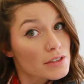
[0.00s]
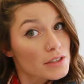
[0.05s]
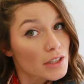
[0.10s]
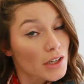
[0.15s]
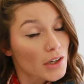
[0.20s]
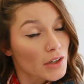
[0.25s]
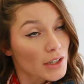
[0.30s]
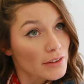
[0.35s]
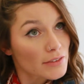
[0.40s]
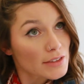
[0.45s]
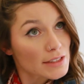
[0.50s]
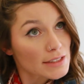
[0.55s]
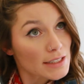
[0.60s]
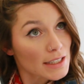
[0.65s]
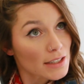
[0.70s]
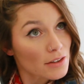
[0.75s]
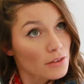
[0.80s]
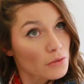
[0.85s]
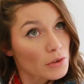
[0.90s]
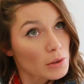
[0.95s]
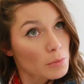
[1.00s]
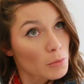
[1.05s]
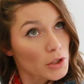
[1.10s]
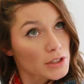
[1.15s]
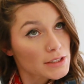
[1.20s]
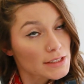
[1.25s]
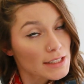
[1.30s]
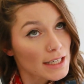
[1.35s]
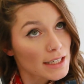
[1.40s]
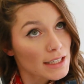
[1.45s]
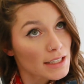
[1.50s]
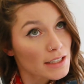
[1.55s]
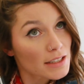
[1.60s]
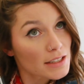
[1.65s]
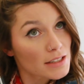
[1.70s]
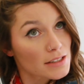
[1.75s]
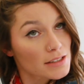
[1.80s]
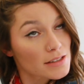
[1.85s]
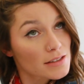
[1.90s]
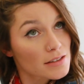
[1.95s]
So give this like 3 more
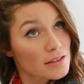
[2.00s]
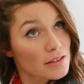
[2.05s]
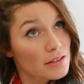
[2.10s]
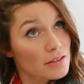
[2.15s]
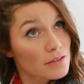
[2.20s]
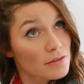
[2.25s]
seconds.